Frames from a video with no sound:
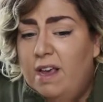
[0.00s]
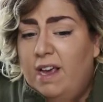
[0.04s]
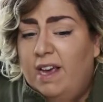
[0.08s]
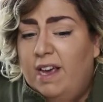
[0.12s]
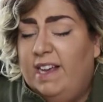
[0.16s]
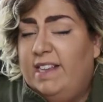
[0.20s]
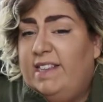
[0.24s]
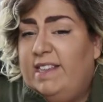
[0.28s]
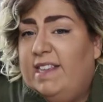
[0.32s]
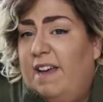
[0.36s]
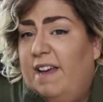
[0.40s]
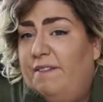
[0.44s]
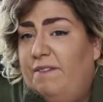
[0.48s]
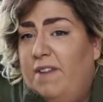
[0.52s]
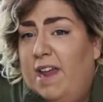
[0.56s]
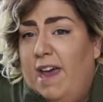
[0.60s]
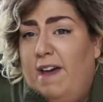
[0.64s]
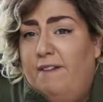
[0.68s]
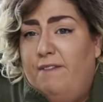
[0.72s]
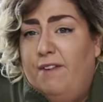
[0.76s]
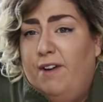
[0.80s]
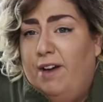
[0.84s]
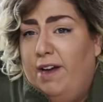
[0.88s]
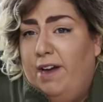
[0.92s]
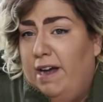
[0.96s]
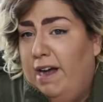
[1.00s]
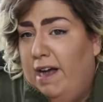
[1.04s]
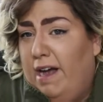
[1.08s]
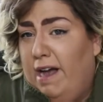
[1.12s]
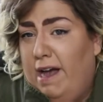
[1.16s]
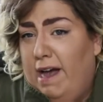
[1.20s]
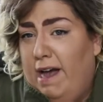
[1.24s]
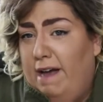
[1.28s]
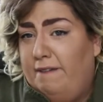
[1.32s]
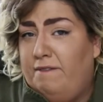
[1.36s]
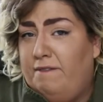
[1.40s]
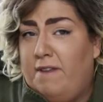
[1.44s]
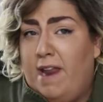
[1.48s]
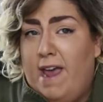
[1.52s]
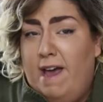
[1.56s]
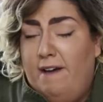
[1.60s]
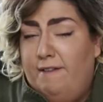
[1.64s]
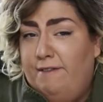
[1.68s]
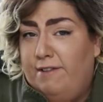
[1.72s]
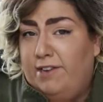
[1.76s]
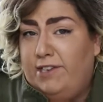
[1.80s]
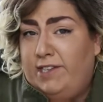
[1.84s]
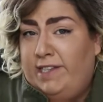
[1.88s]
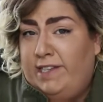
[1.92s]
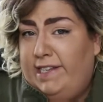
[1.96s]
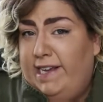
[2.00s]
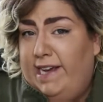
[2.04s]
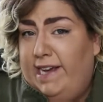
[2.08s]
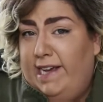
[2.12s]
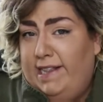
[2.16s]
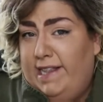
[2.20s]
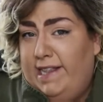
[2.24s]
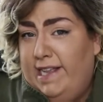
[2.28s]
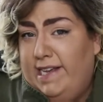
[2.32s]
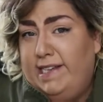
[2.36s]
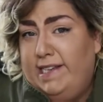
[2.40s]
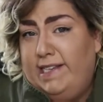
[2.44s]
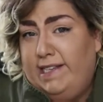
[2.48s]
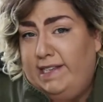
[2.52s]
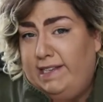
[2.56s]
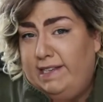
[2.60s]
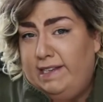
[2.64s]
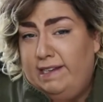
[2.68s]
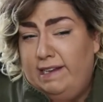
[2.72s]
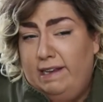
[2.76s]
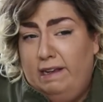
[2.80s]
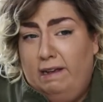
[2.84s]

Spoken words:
Because I've never seen this.